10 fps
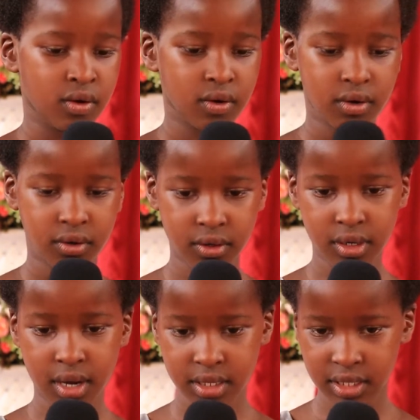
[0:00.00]
Oh
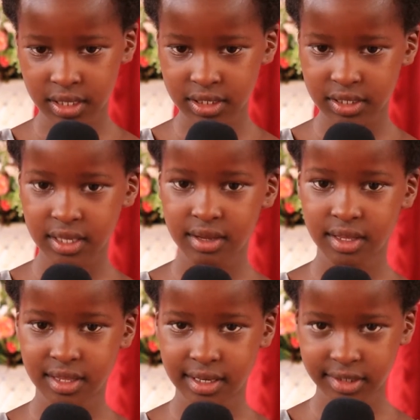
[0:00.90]
God, let us
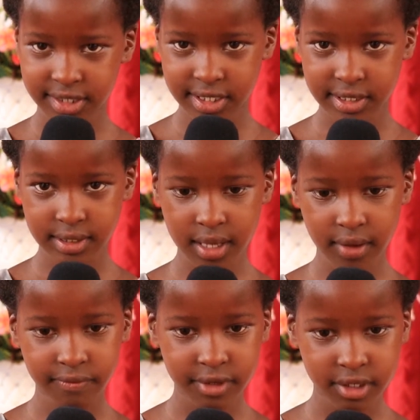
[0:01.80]
thank this
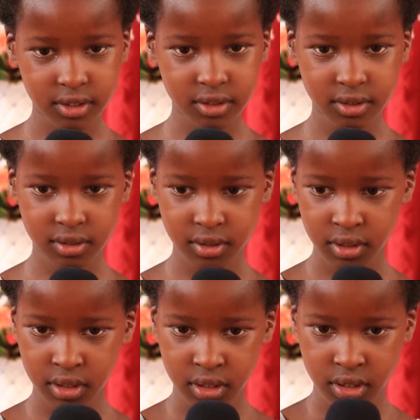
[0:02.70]
service
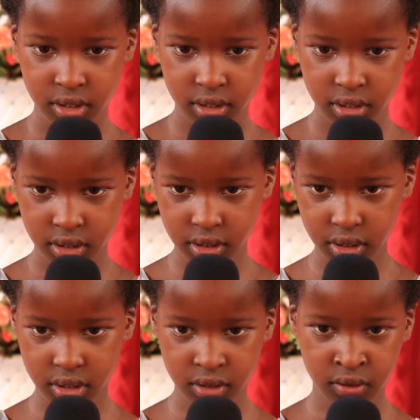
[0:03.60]

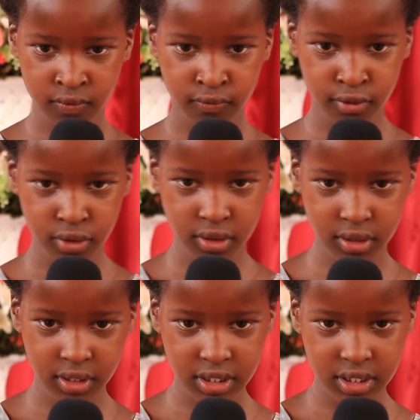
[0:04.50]
for
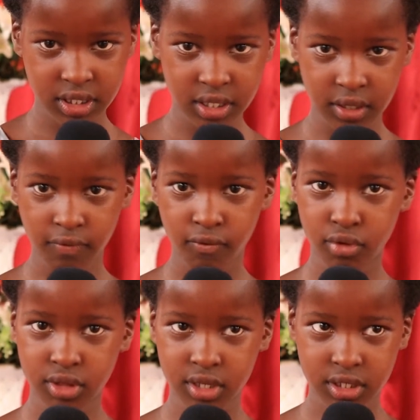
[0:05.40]
this day,
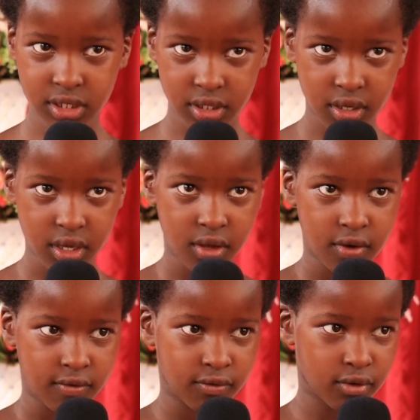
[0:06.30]
for
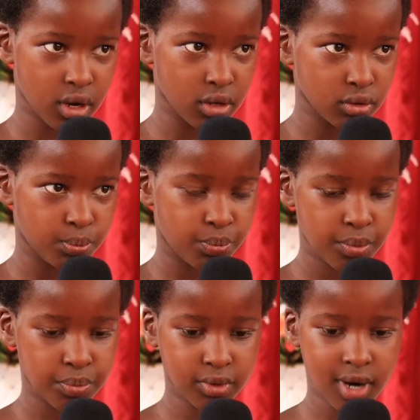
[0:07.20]
all
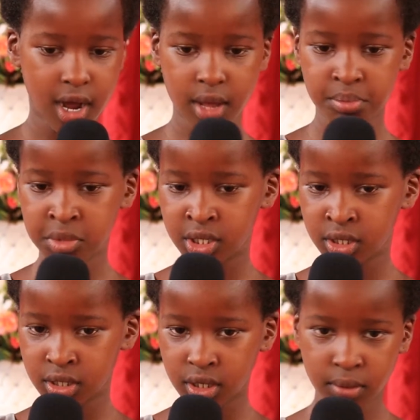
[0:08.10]
people
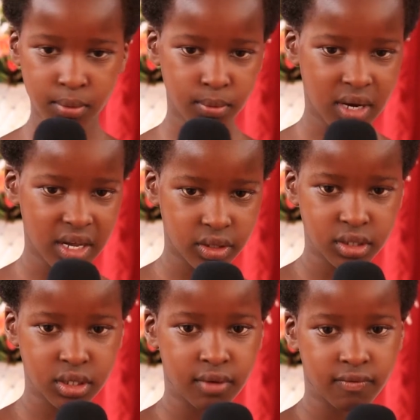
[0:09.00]
coming,
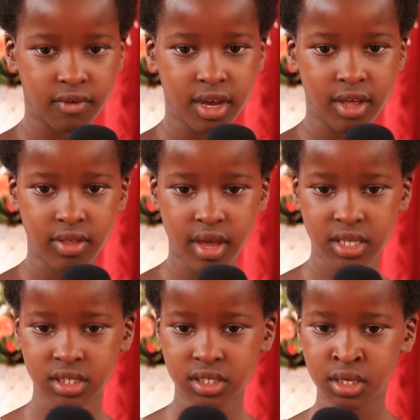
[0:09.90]
mothers and
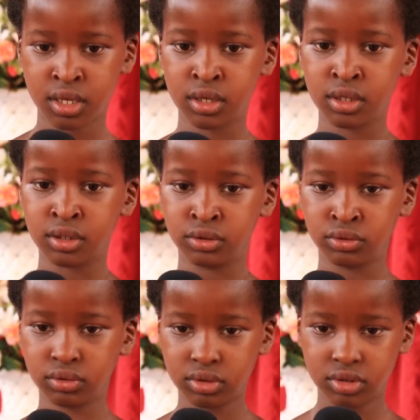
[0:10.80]
fathers,
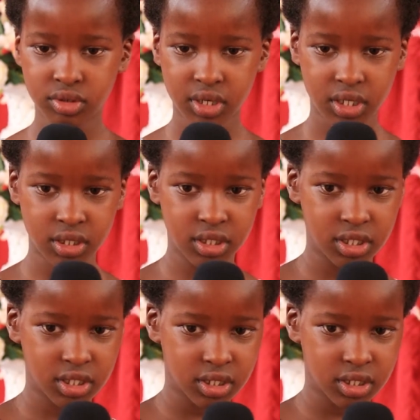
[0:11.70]
children.